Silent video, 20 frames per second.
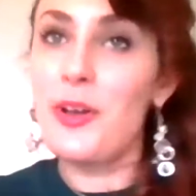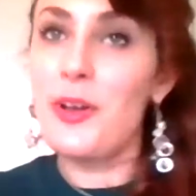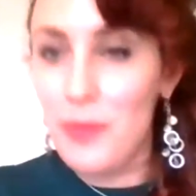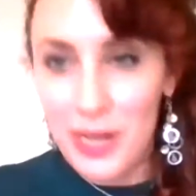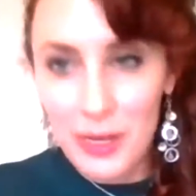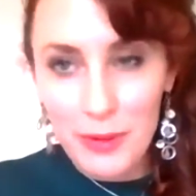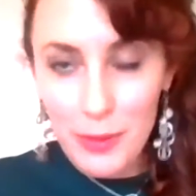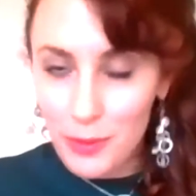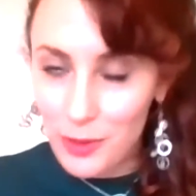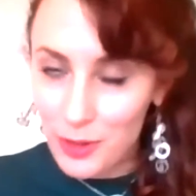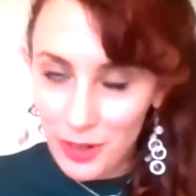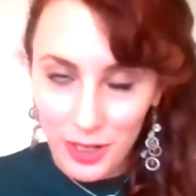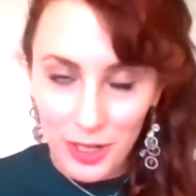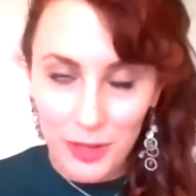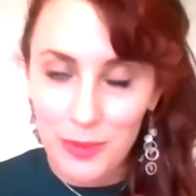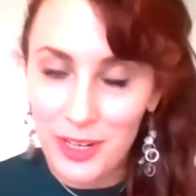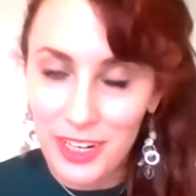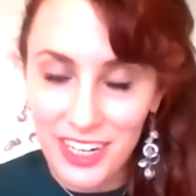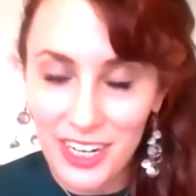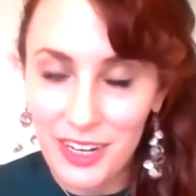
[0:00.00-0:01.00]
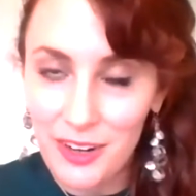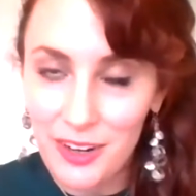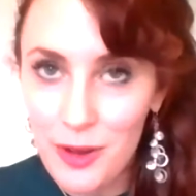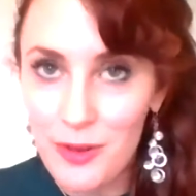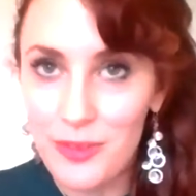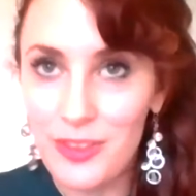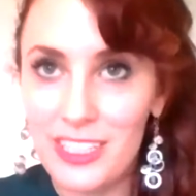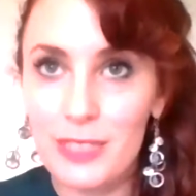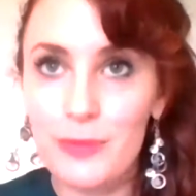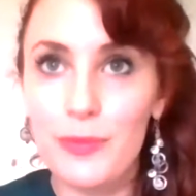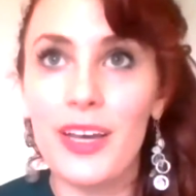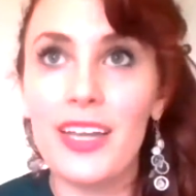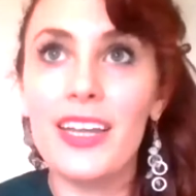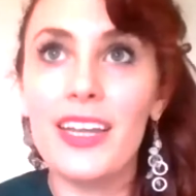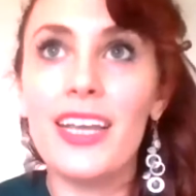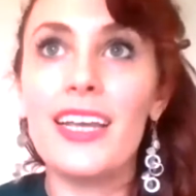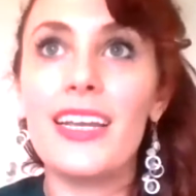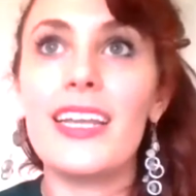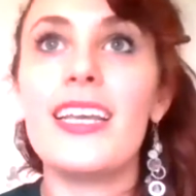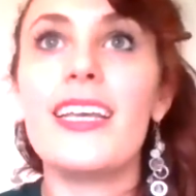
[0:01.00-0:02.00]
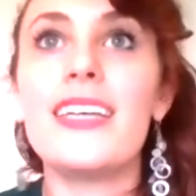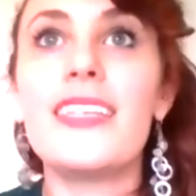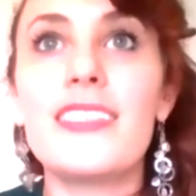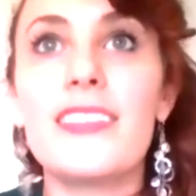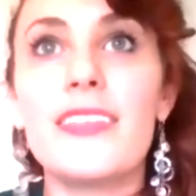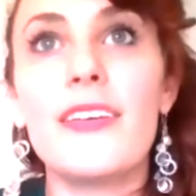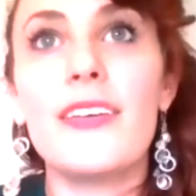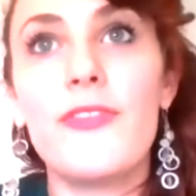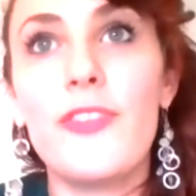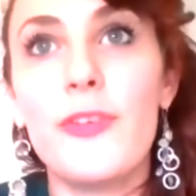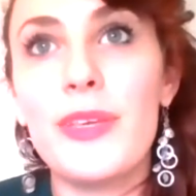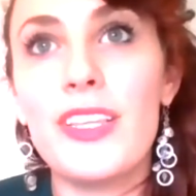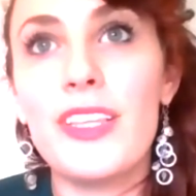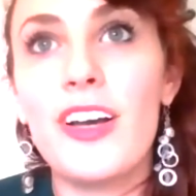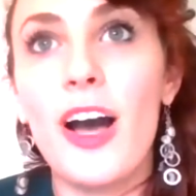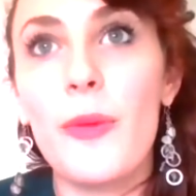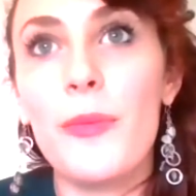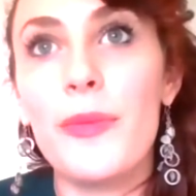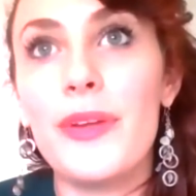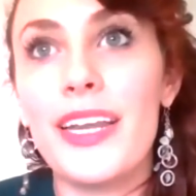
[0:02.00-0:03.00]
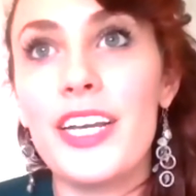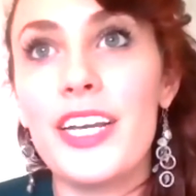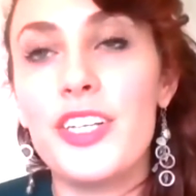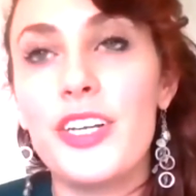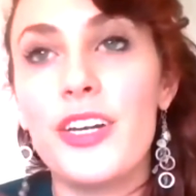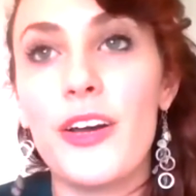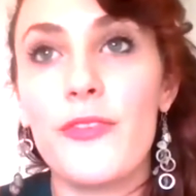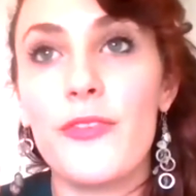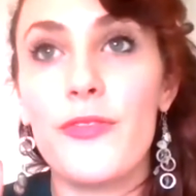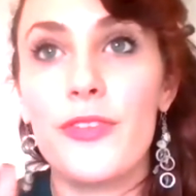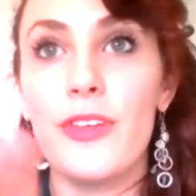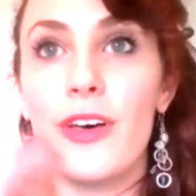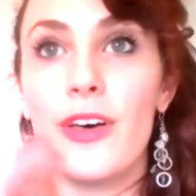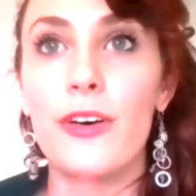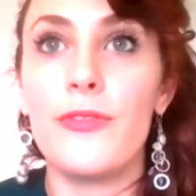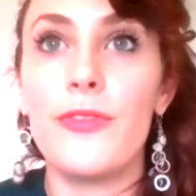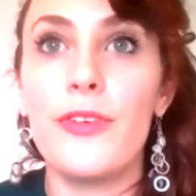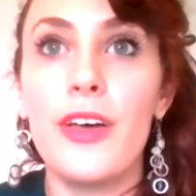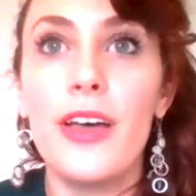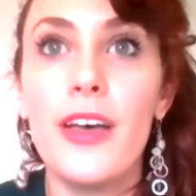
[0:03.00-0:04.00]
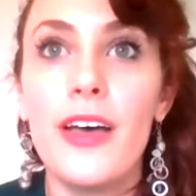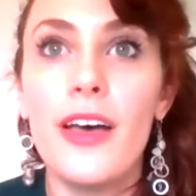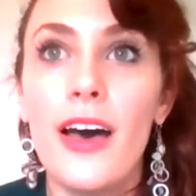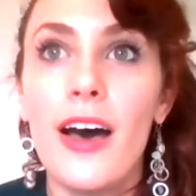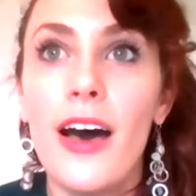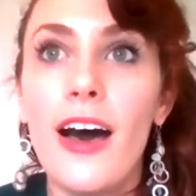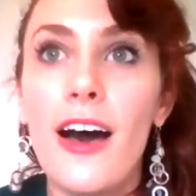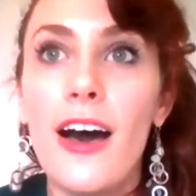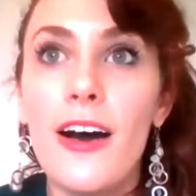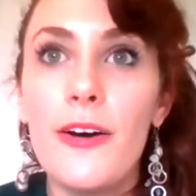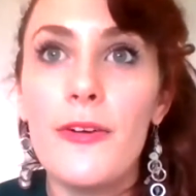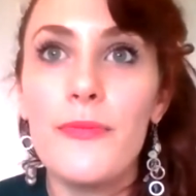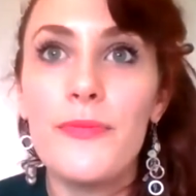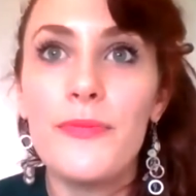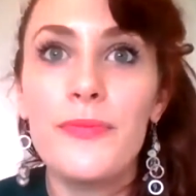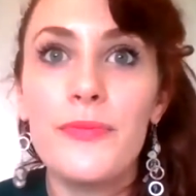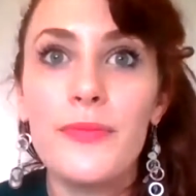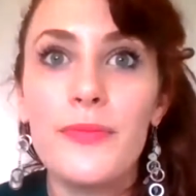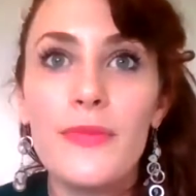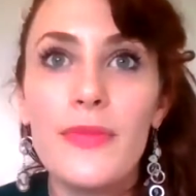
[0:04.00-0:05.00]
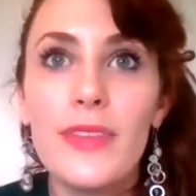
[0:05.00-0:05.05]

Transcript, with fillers: many people in our community know this but it is for me the combination of of um,